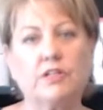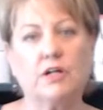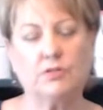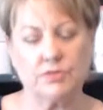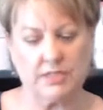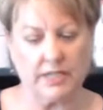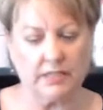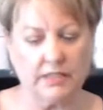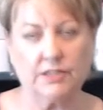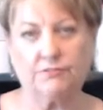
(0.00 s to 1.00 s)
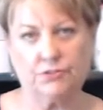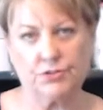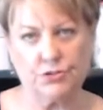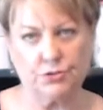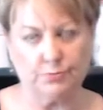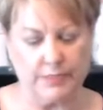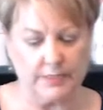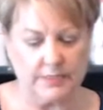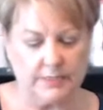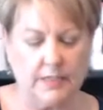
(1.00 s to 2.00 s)
wholesale in the first 2
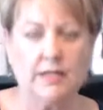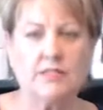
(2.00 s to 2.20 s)
months.